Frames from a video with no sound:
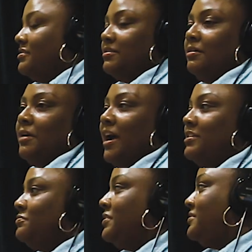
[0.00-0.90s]
So
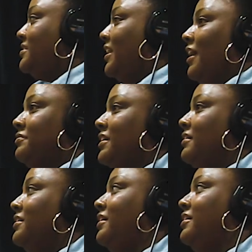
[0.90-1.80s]
I just want to say out
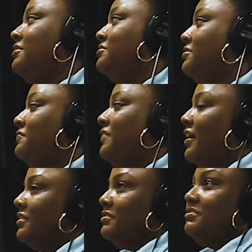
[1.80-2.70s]
there, like,
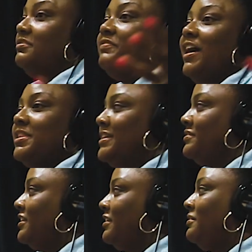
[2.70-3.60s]
to the fathers
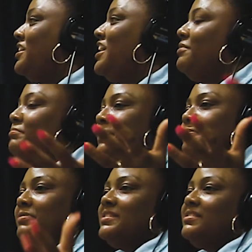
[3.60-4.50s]
out there, be
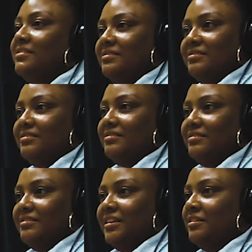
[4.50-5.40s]
present.
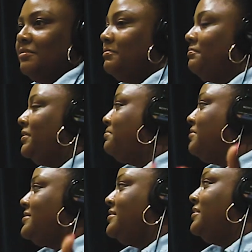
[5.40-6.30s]
Be
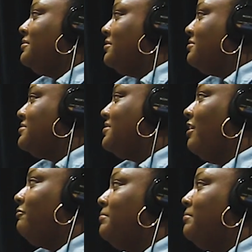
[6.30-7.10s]
present in your daughter's life.